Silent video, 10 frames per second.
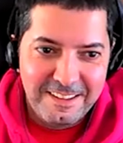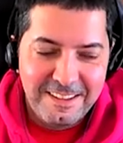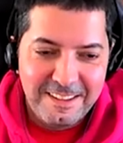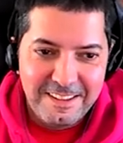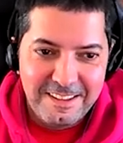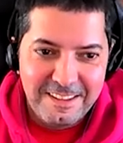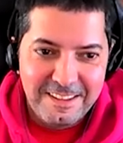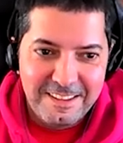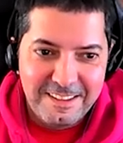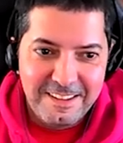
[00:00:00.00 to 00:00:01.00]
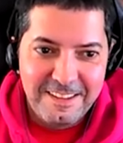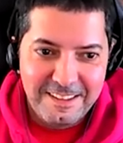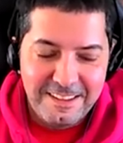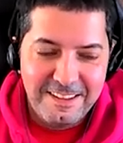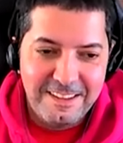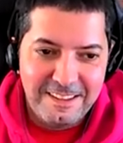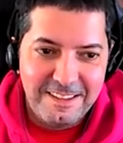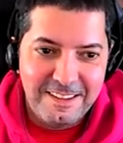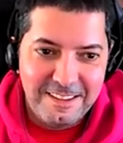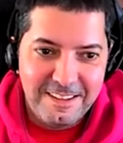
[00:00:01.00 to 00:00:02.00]

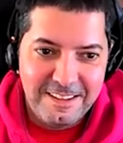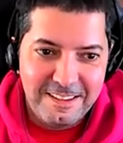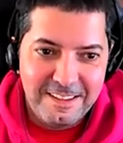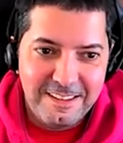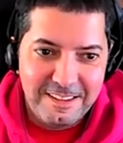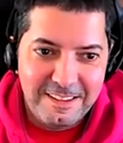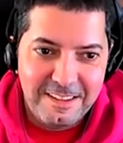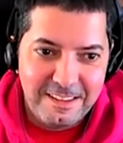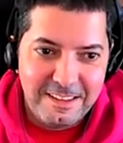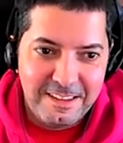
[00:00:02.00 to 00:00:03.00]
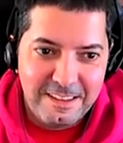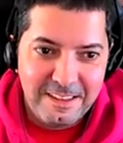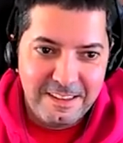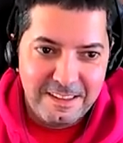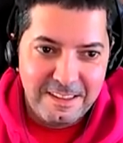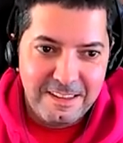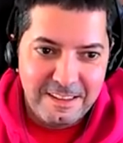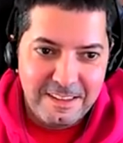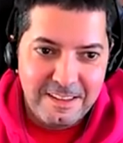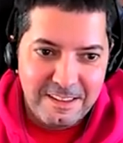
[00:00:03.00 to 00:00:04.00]

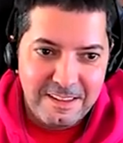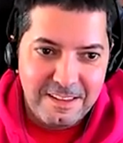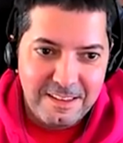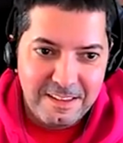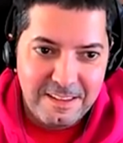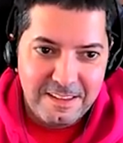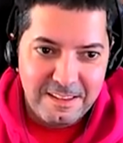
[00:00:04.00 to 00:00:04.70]
[no speech]